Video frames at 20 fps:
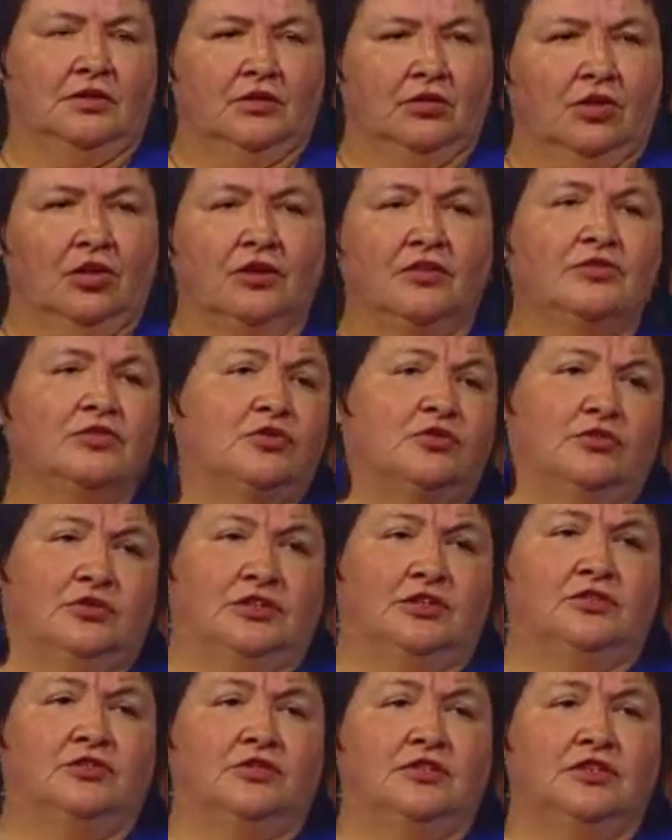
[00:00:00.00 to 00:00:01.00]
all school
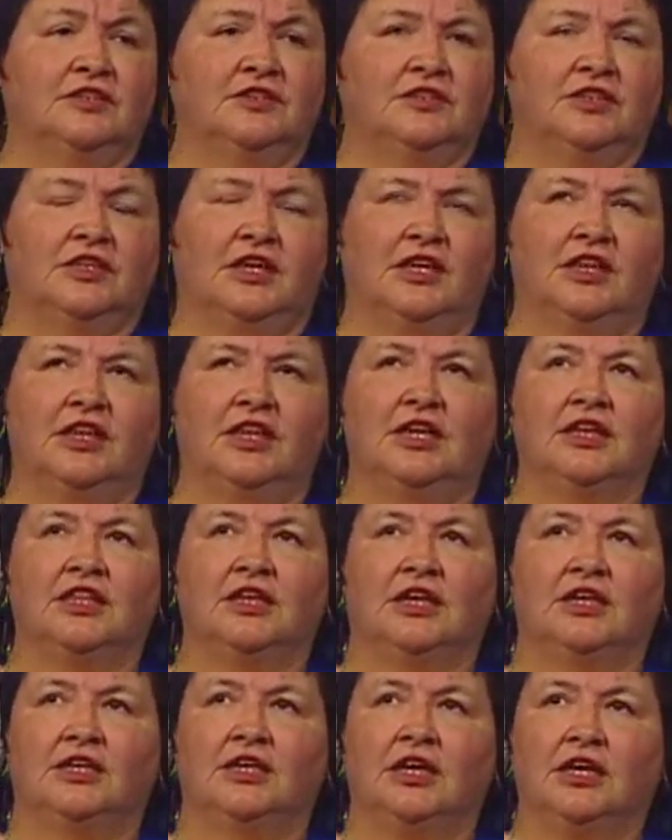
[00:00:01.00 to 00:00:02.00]
districts. And I think
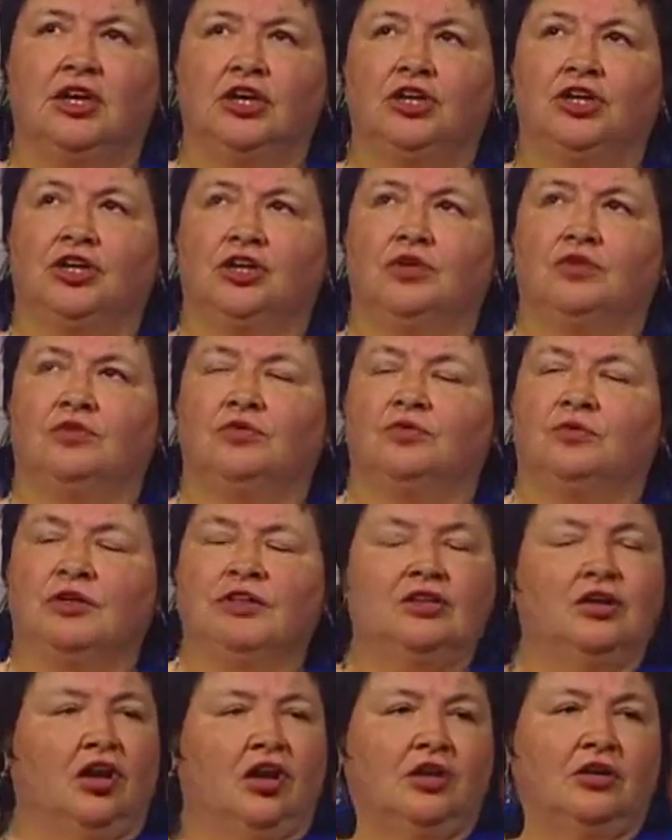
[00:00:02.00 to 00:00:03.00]
that, you know, we
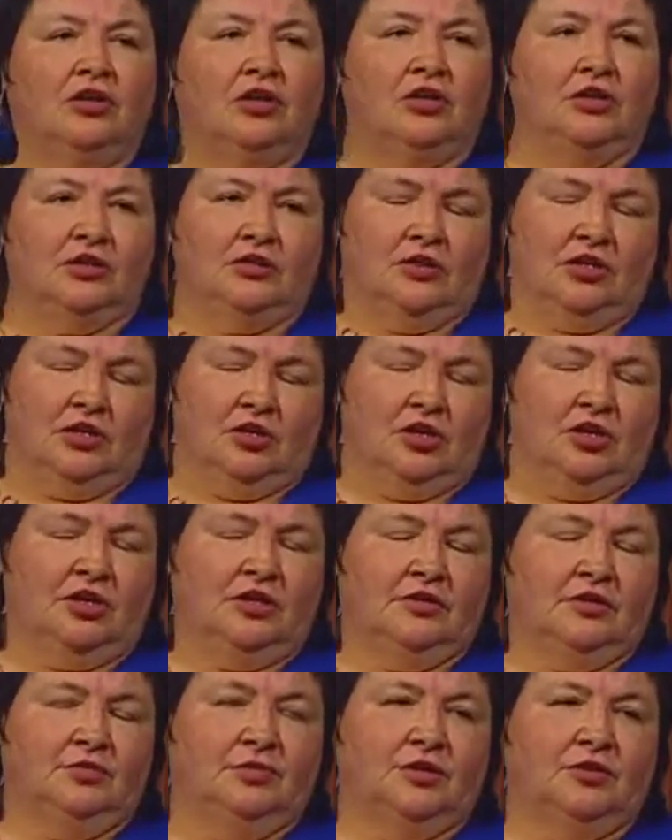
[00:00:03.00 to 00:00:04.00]
talk all a lot
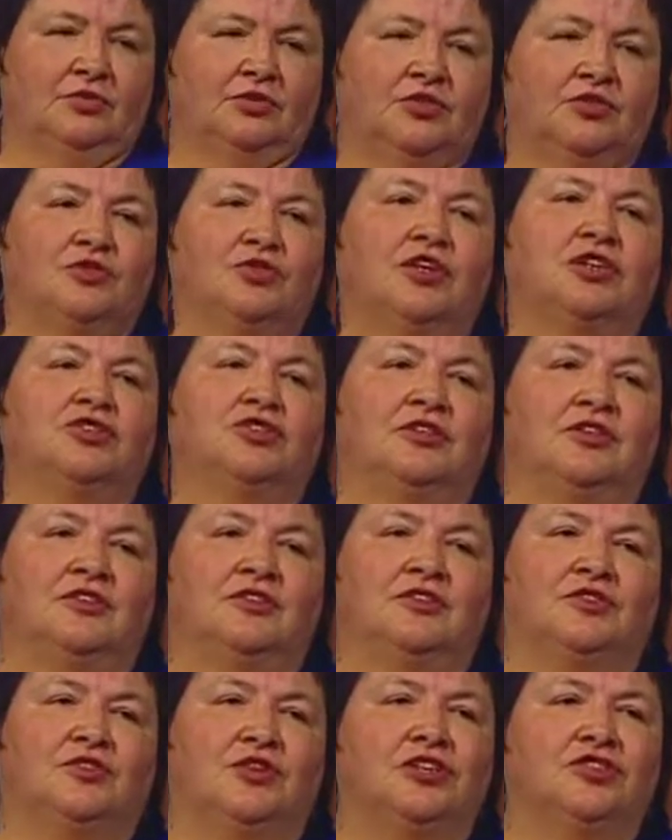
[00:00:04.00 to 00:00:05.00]
about struct a
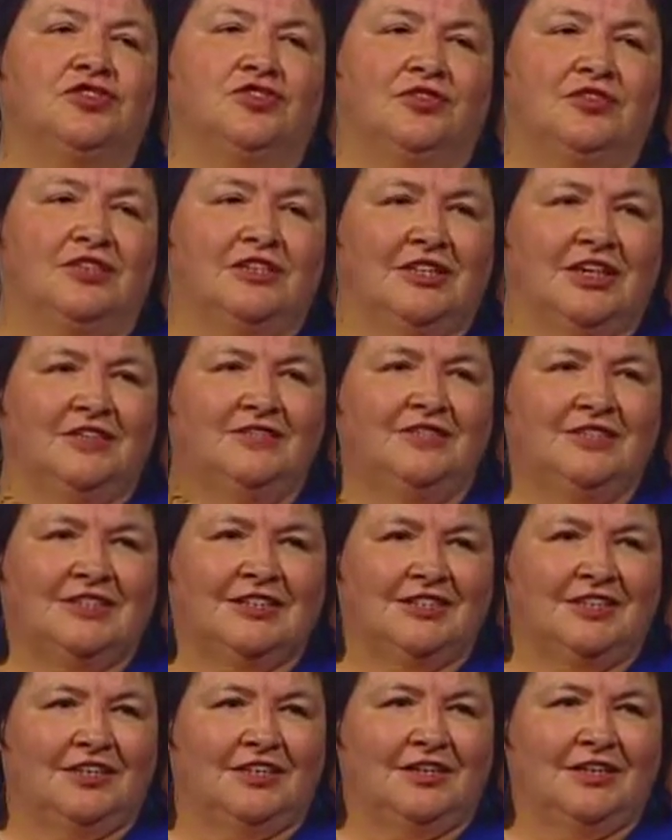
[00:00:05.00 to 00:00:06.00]
structural
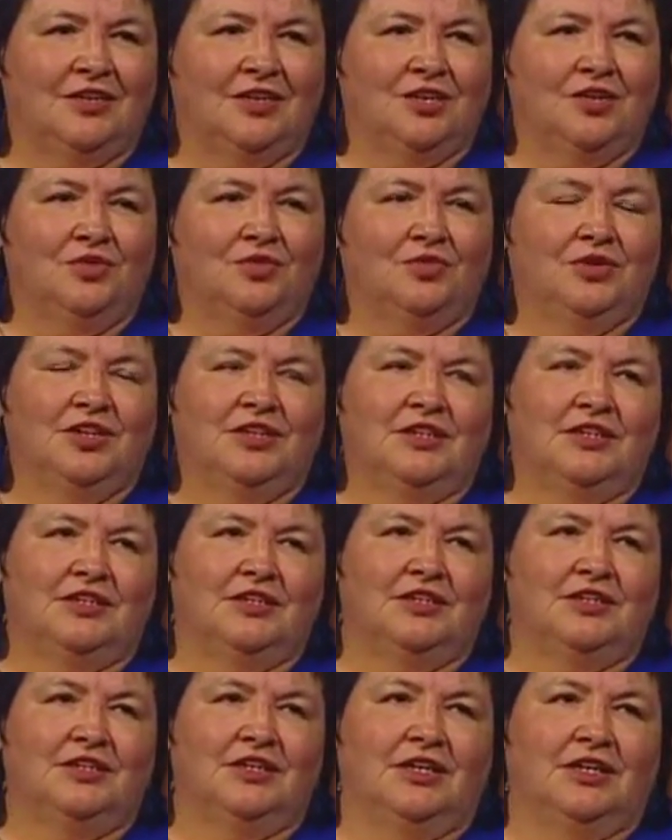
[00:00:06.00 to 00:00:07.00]
deficit
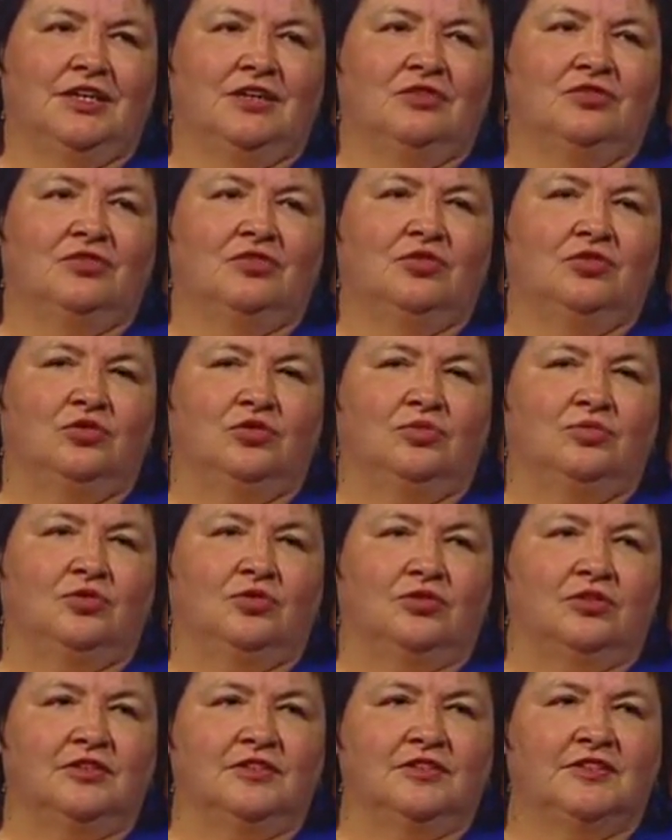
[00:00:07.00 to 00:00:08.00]
within uh, school
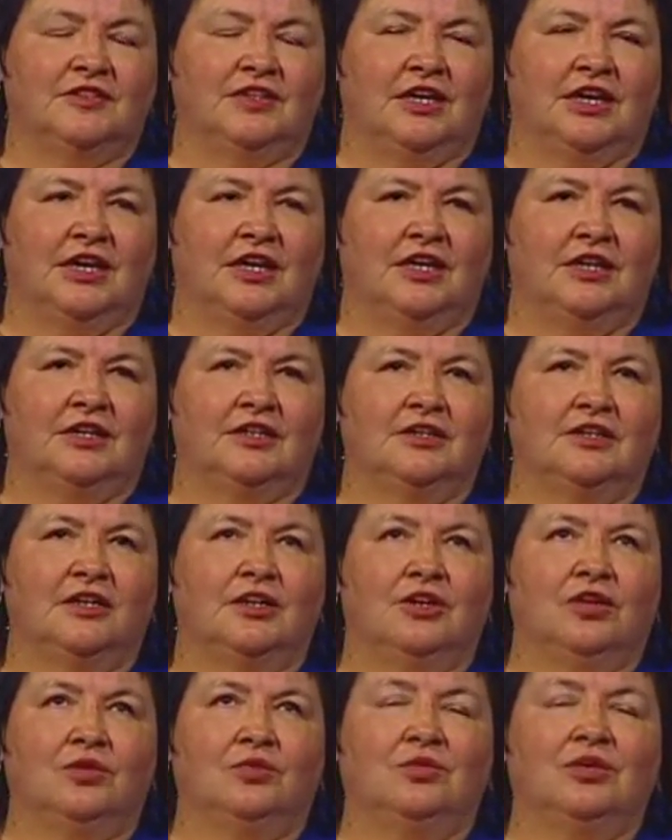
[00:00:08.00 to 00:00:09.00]
boards, and
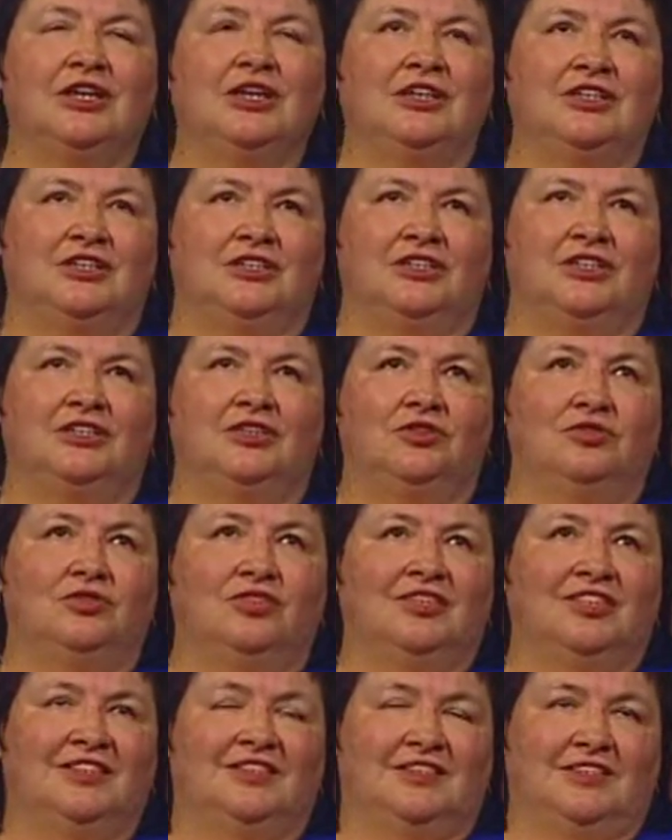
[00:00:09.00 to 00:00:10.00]
we continue
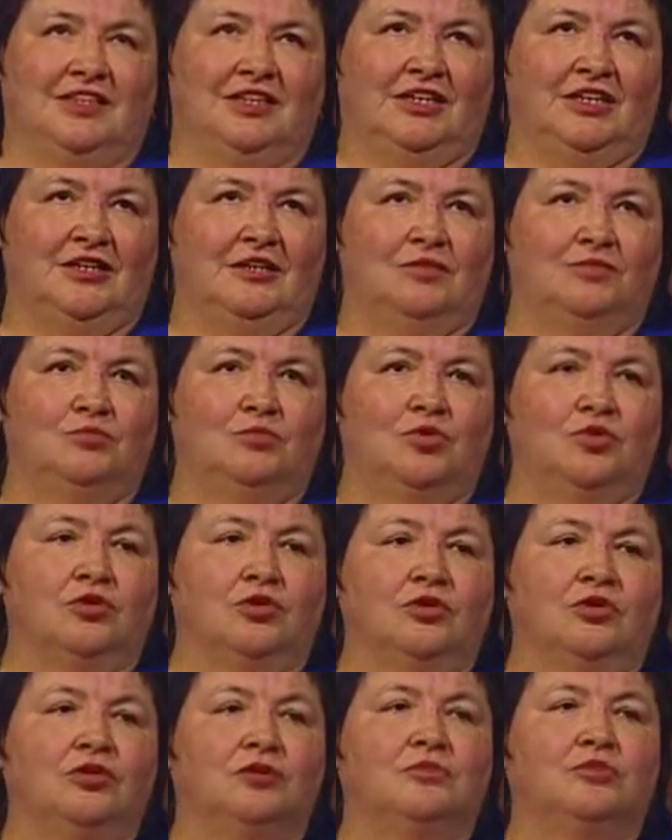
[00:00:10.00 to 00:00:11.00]
to see
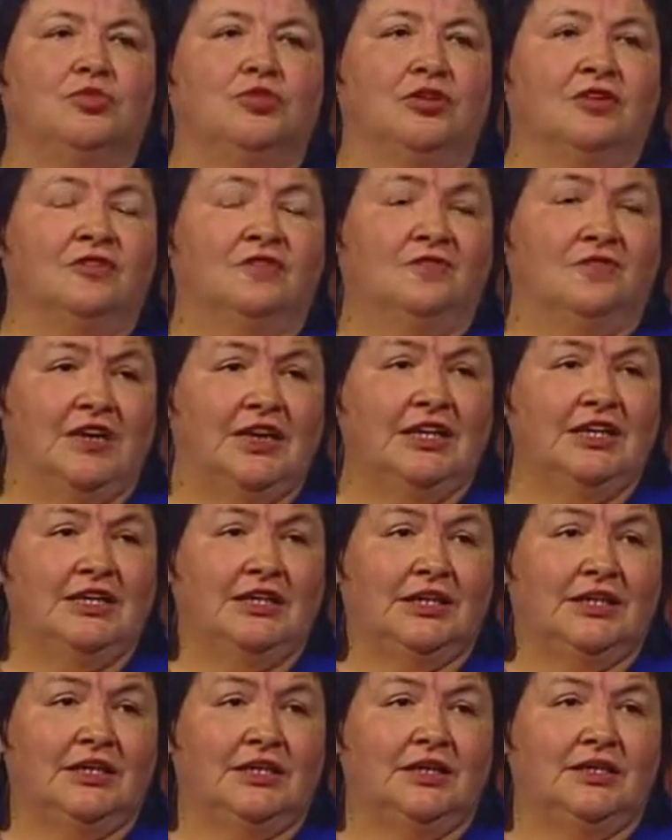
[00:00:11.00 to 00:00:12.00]
more and more
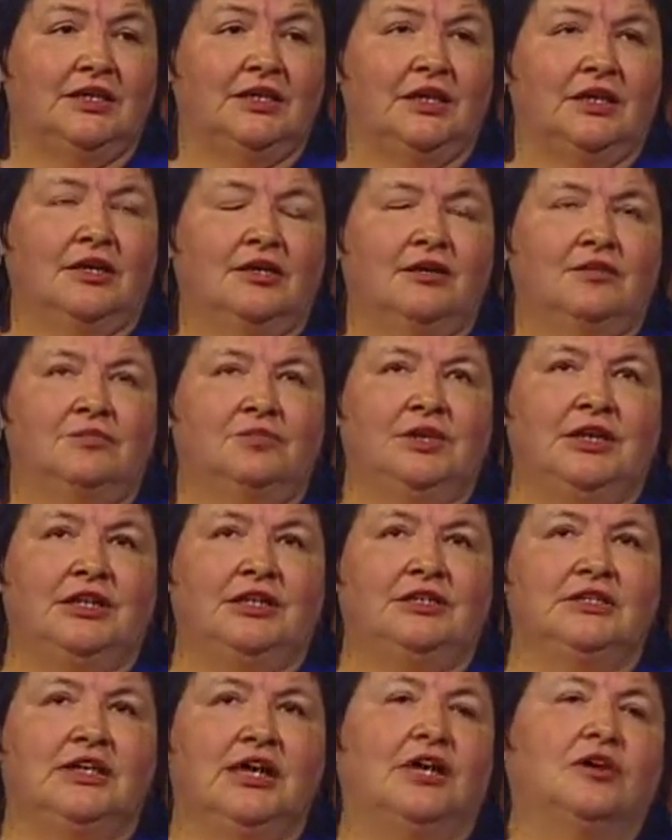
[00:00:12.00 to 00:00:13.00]
funding
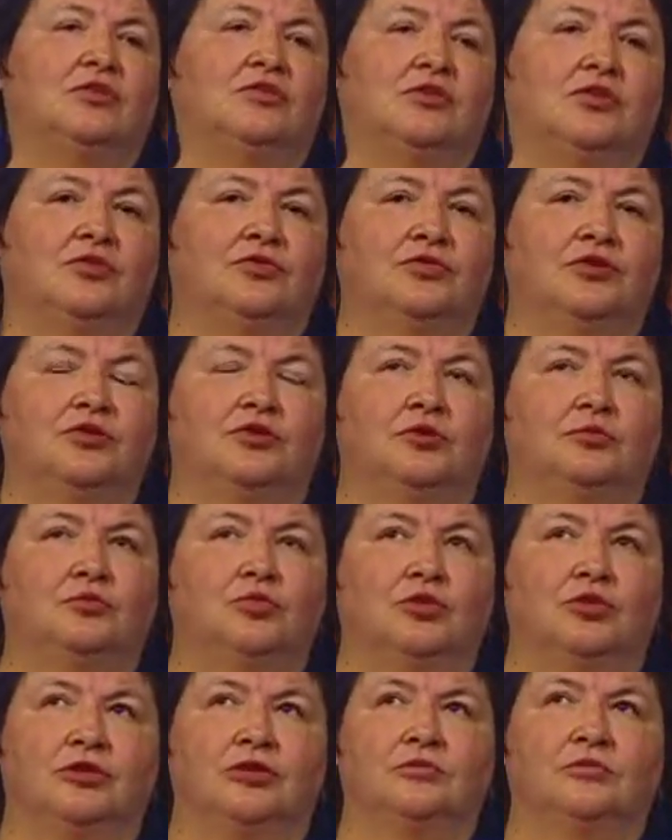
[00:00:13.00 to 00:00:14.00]
being downloaded or
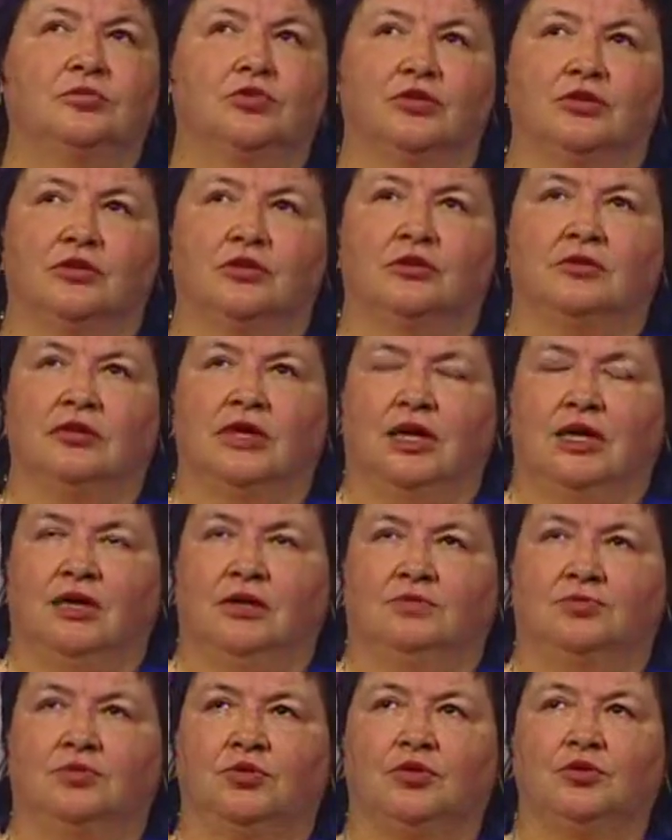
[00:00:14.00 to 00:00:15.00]
more and more
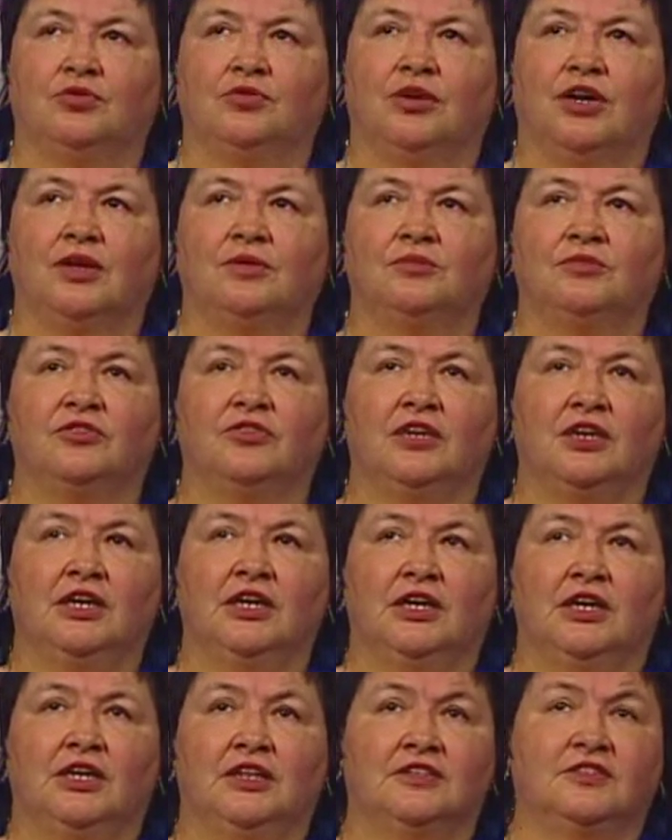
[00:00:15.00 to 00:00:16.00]
uh, programs mm-hmm.